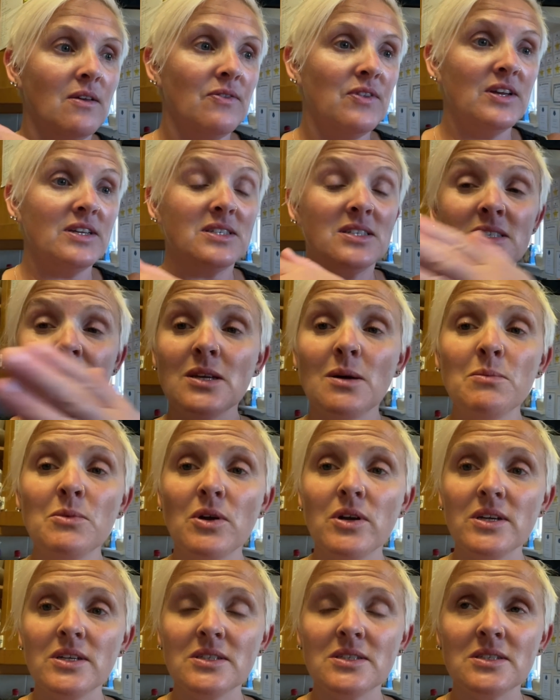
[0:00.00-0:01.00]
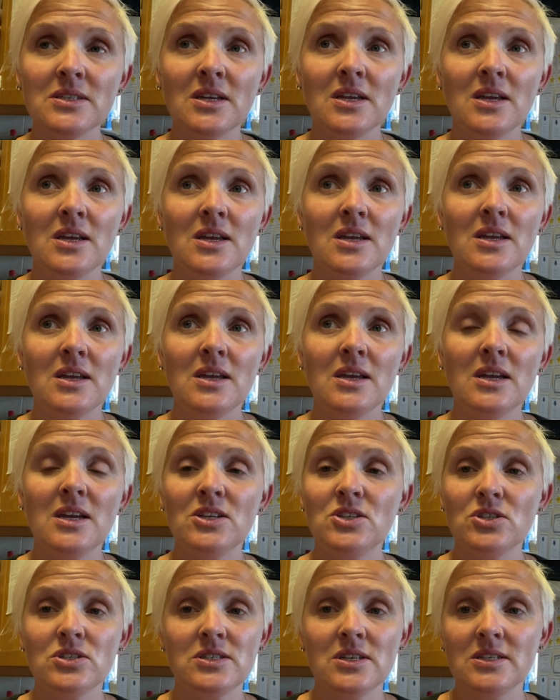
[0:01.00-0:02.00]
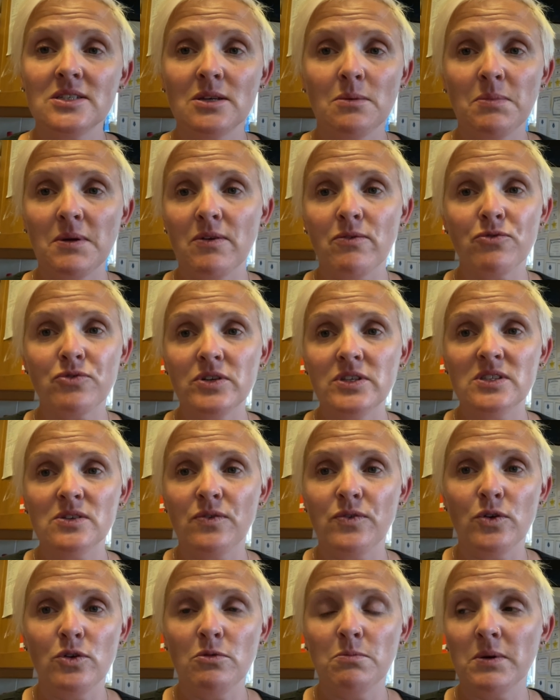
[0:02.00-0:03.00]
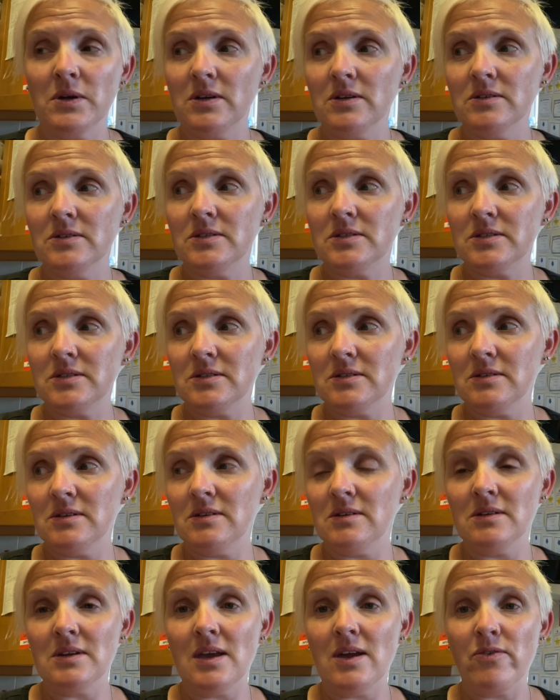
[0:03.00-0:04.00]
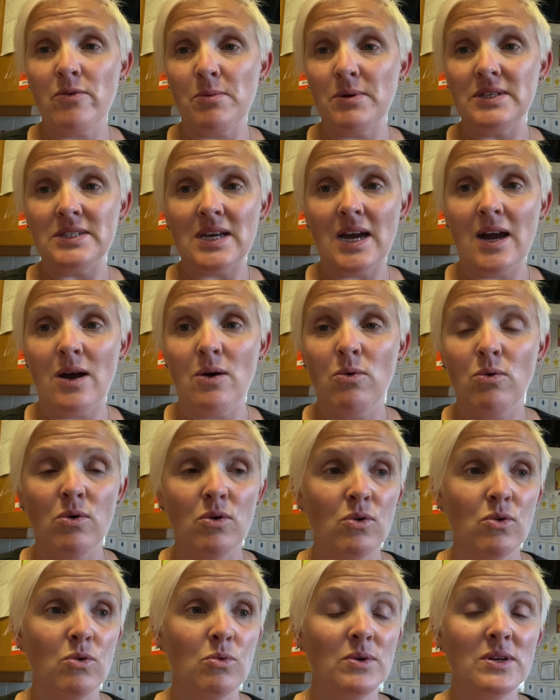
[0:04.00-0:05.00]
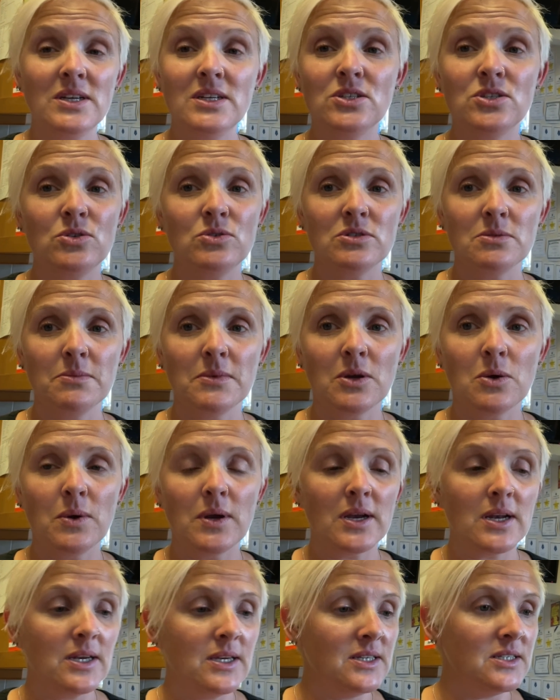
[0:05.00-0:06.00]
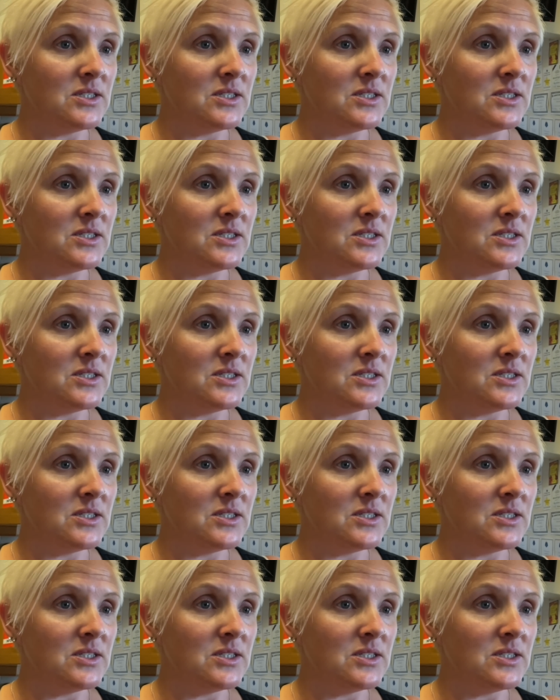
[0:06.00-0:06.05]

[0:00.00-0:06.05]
and some nights it just ends up being freezer food because everybody's out or we need to do something quickly.